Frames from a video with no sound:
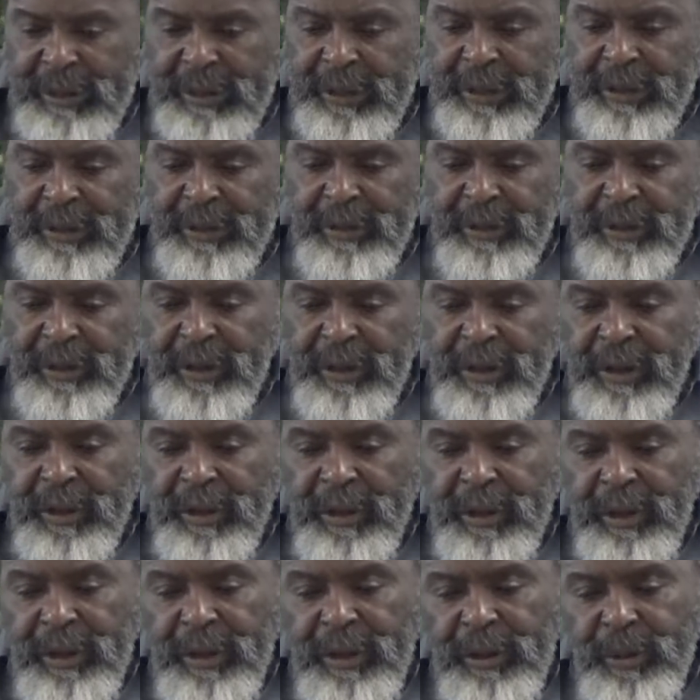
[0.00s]
uh,
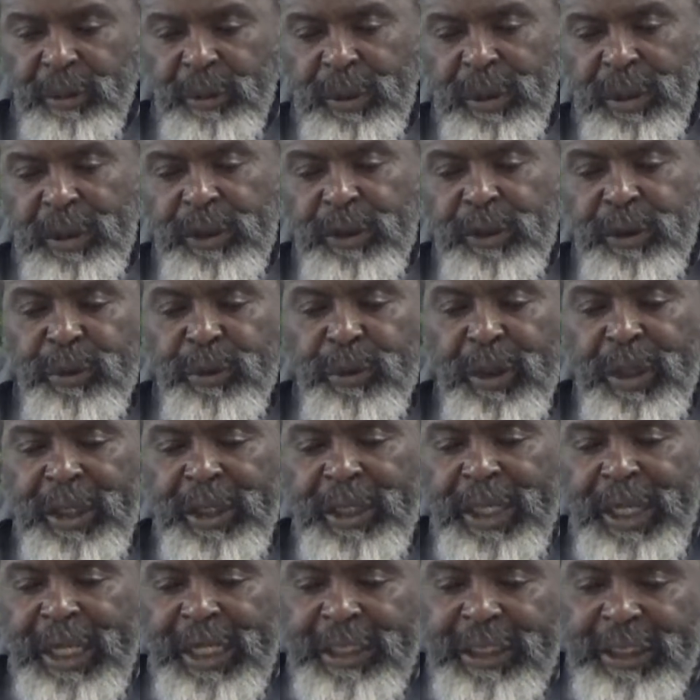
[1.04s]
well, you
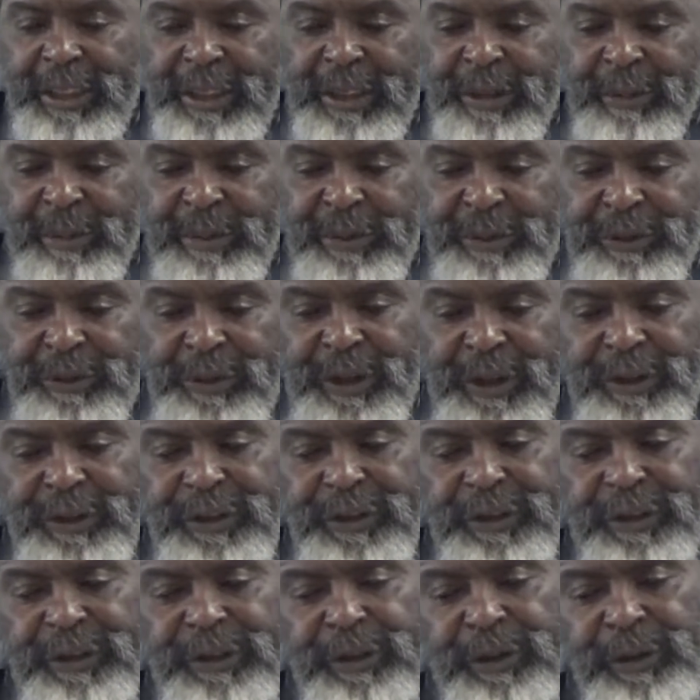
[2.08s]
wasn't at the
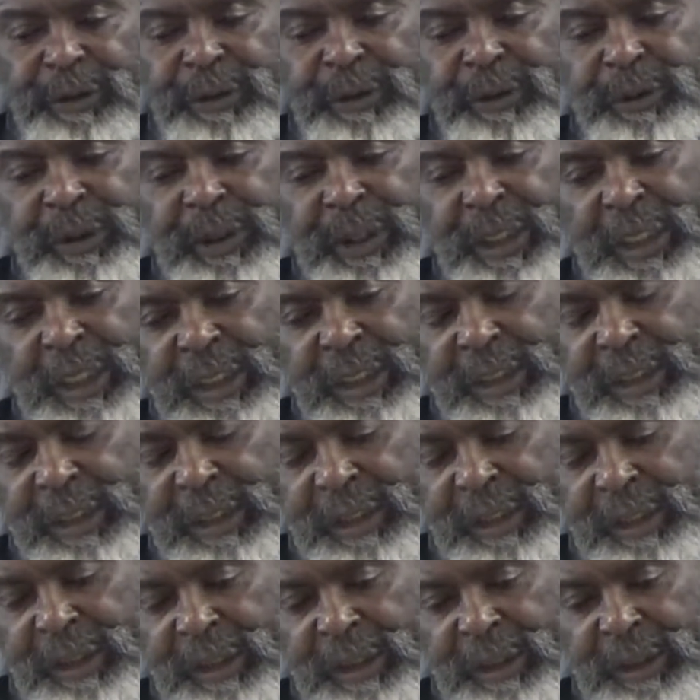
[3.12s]
demonstration, so you can't
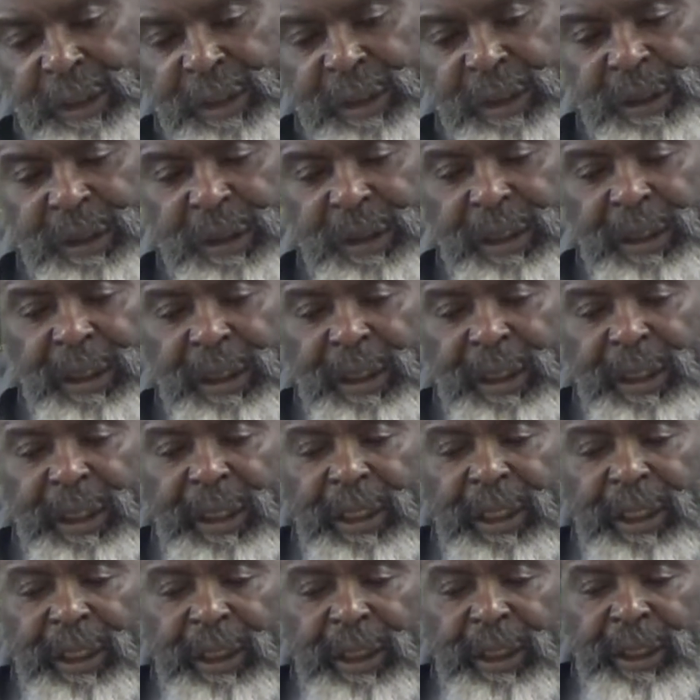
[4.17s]

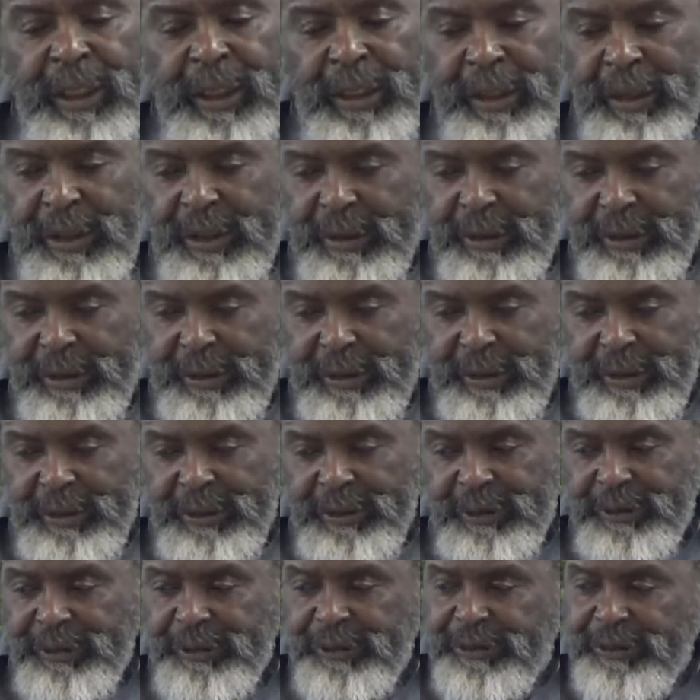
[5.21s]
uh,
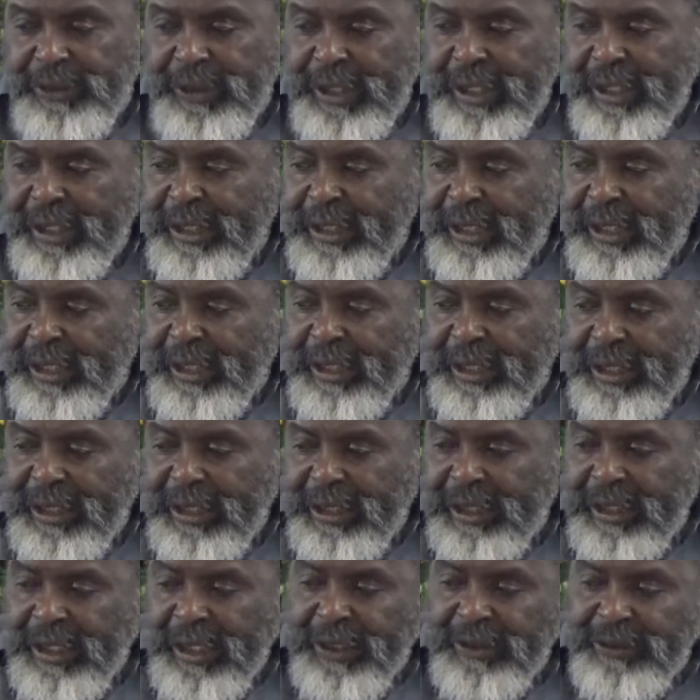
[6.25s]
uh, say they
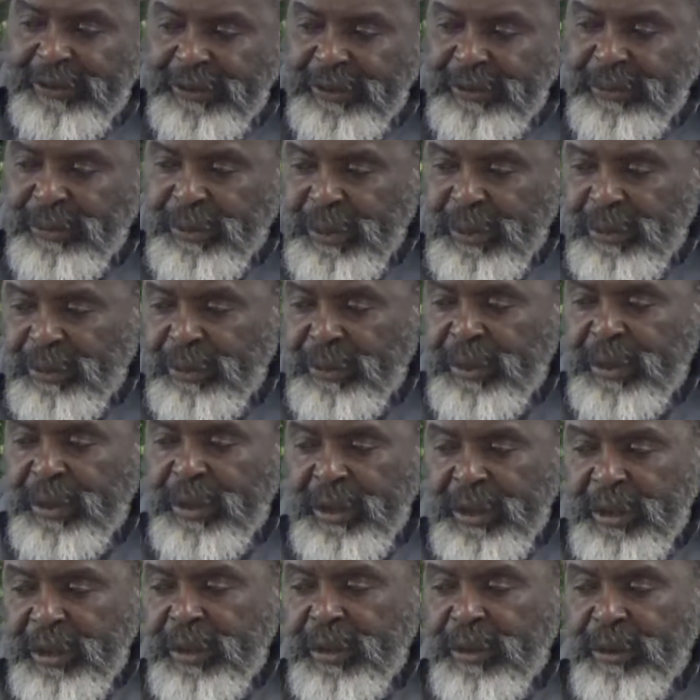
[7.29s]
did. I said, well, we
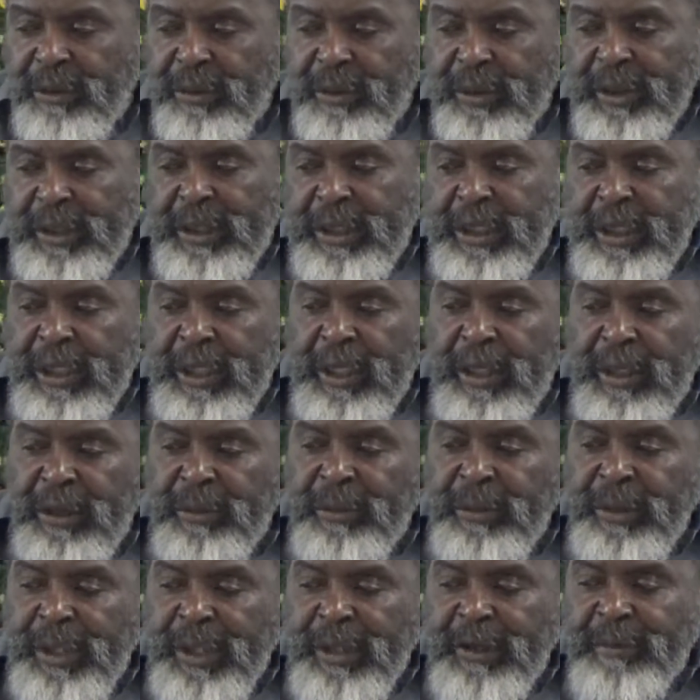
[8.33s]
know what they are.
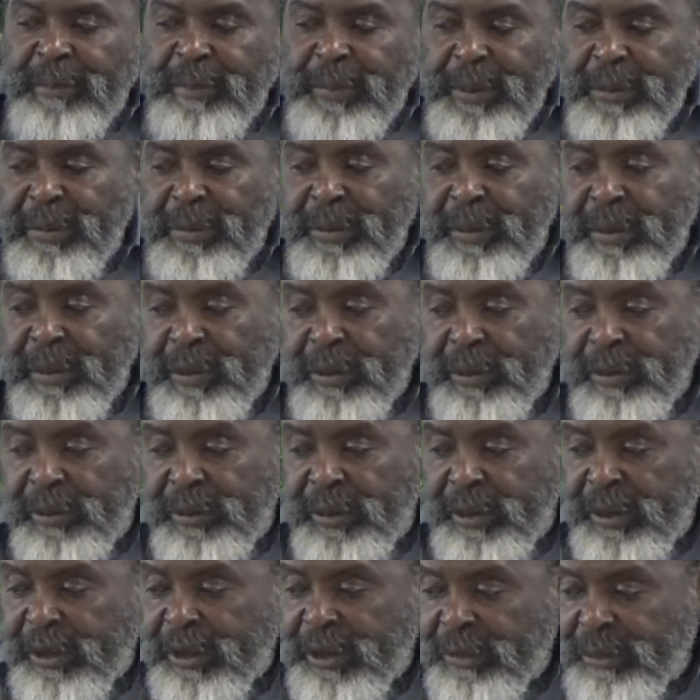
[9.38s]
We have people go to
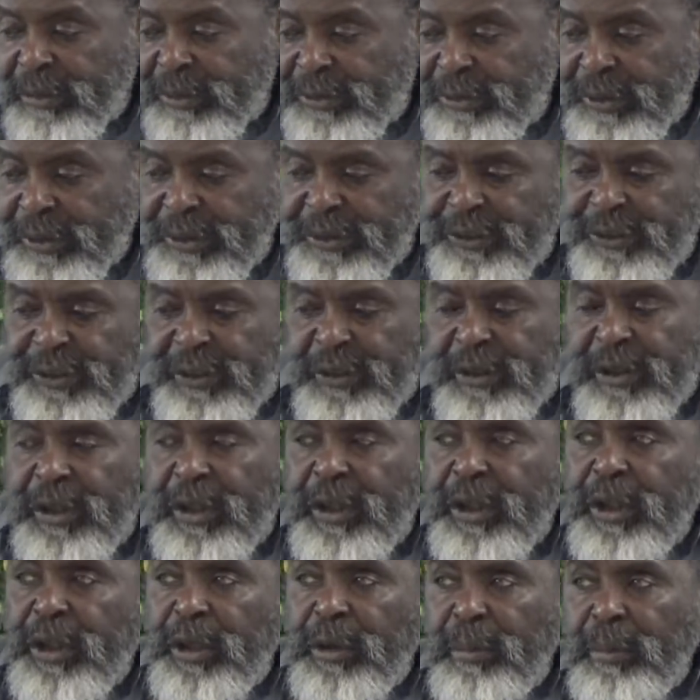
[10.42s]
the demonstration.
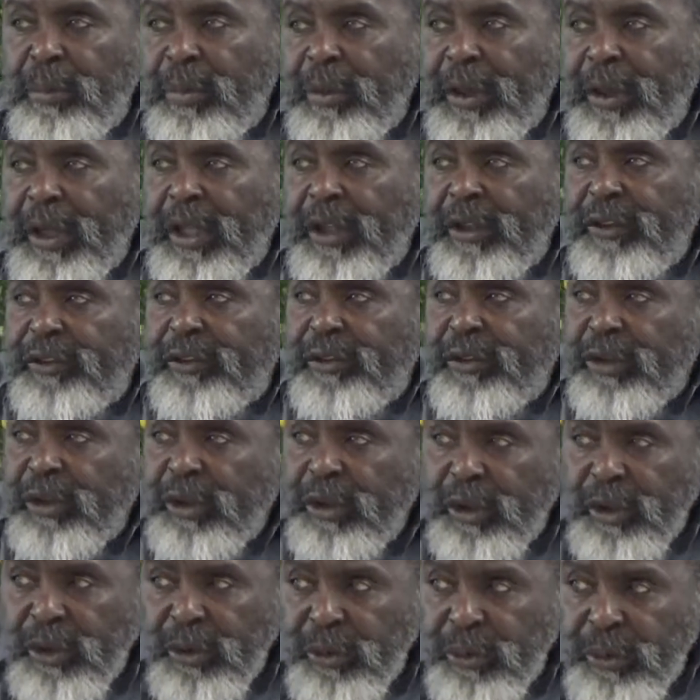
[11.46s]
Plus,
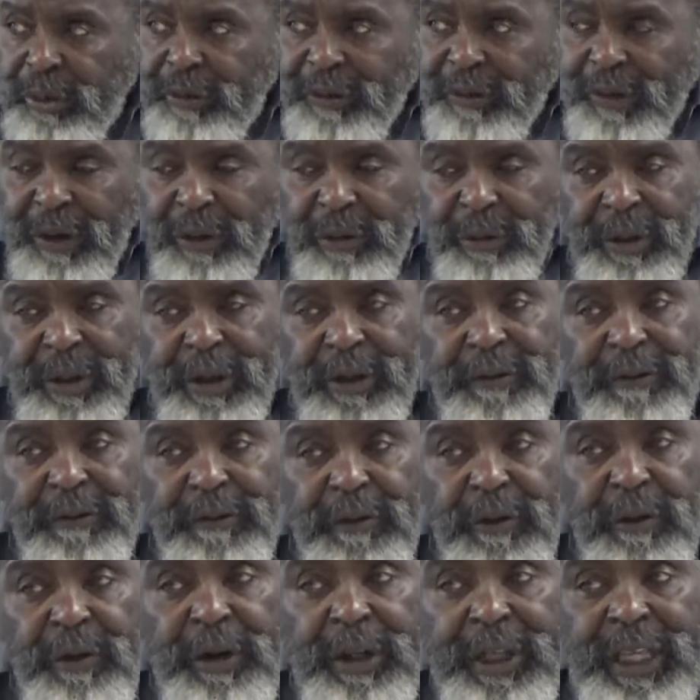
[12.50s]
we've already
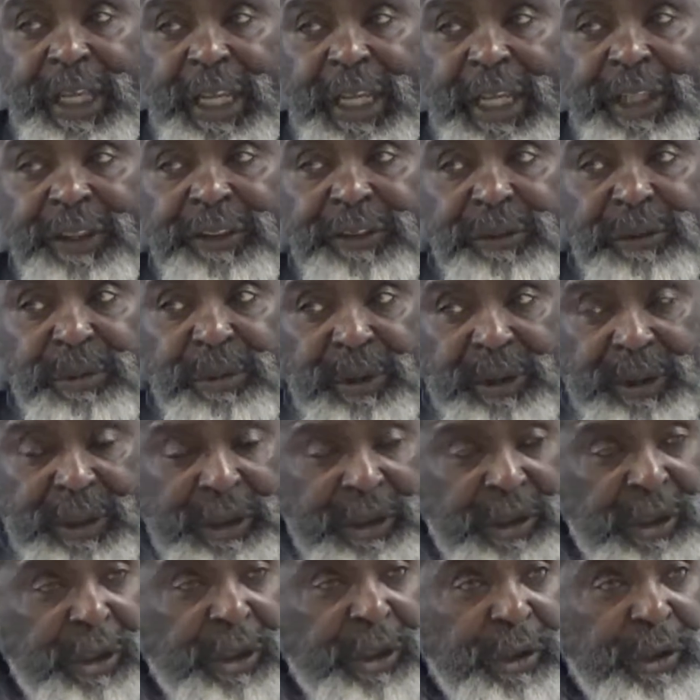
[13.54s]
forecast what they're going